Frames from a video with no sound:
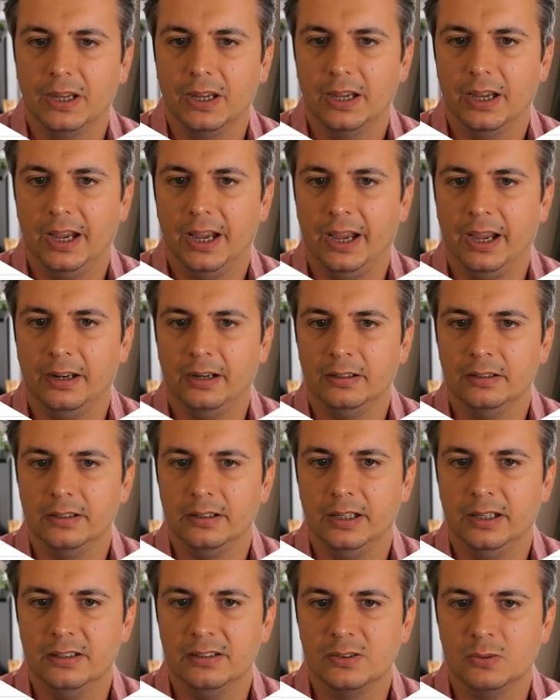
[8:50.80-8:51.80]
and
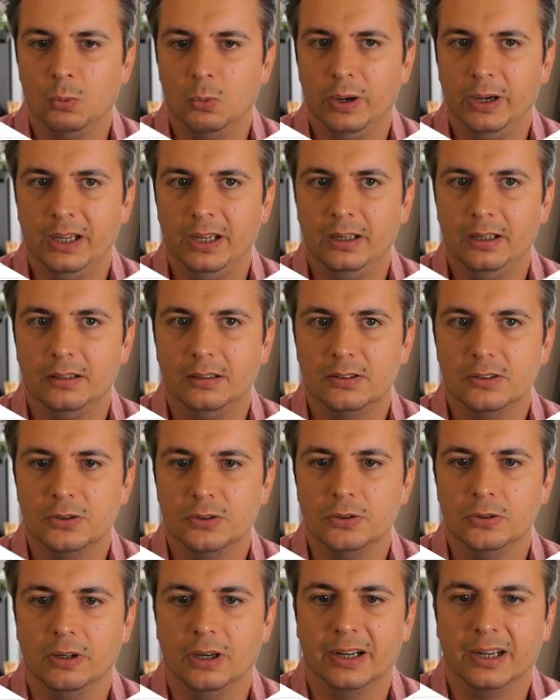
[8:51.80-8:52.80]
it is a way
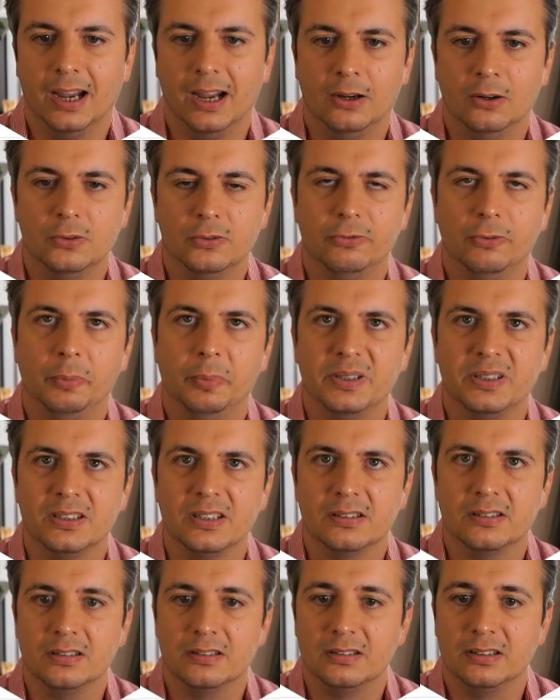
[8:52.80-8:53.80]
to account for
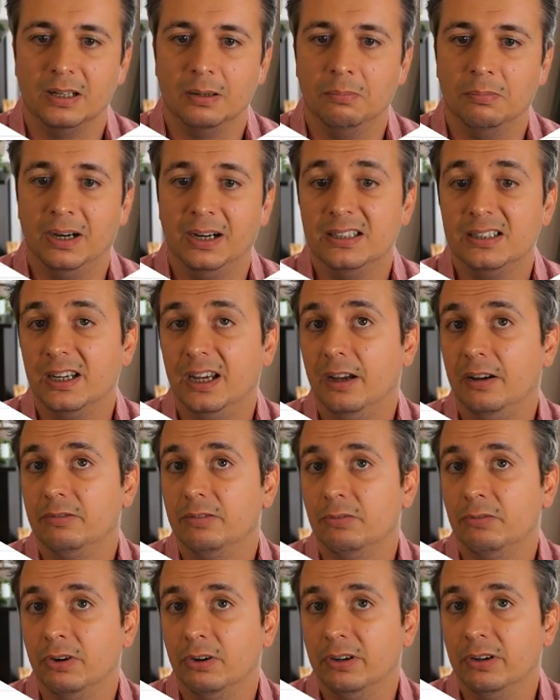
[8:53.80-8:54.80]
businesses that might have a
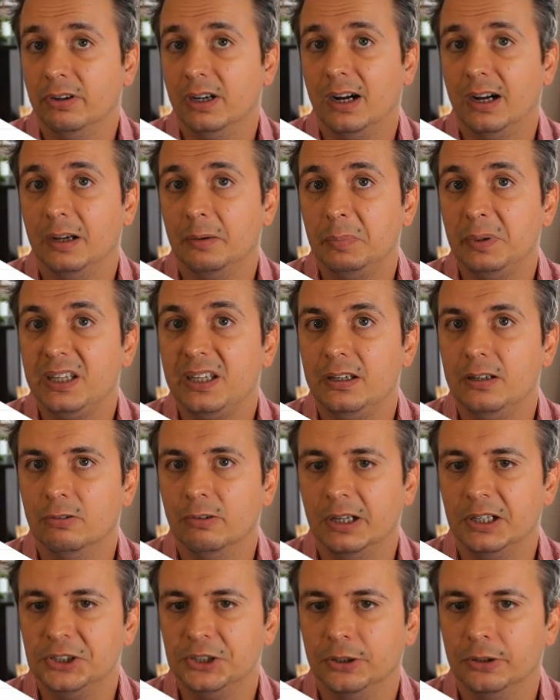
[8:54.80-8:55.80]
very high PE
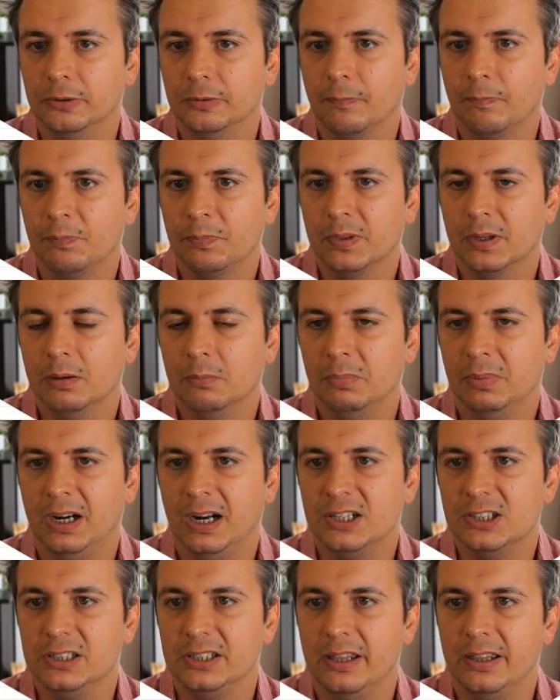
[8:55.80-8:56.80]
ratio, but
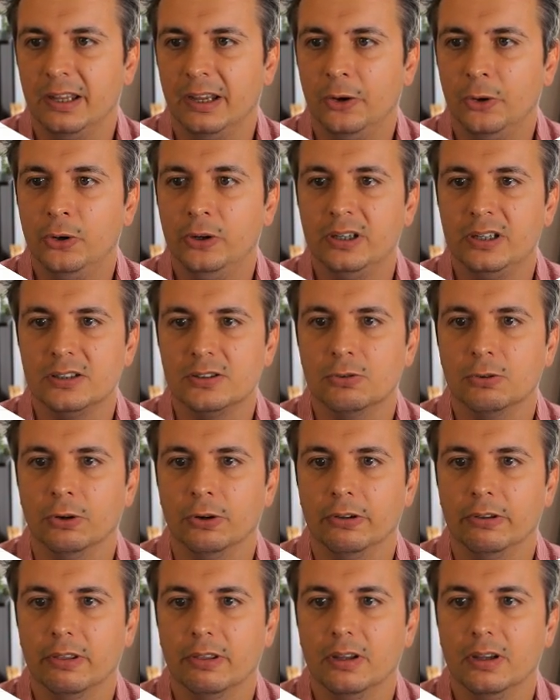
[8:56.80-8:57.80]
actually their earnings
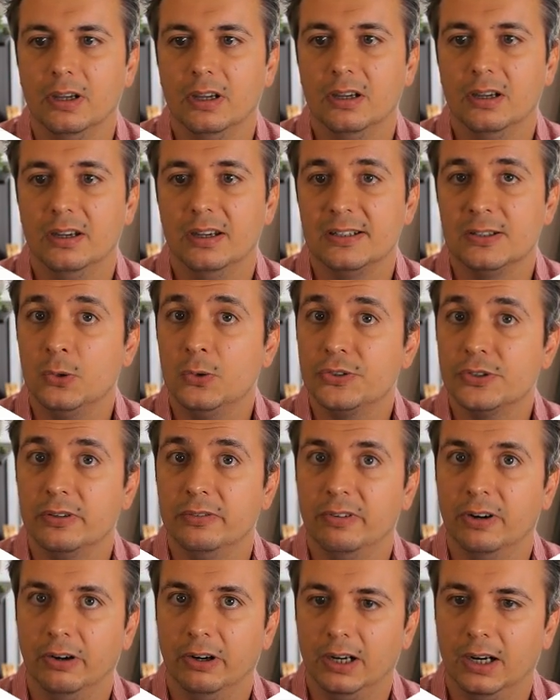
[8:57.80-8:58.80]
growth is also
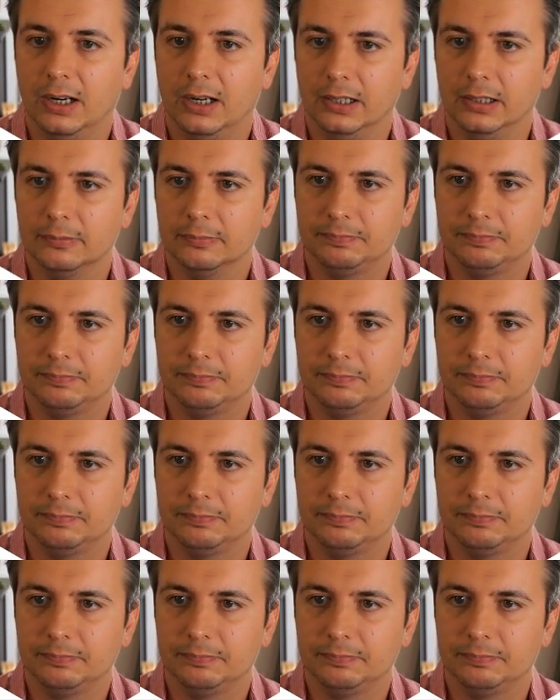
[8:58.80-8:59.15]
very high.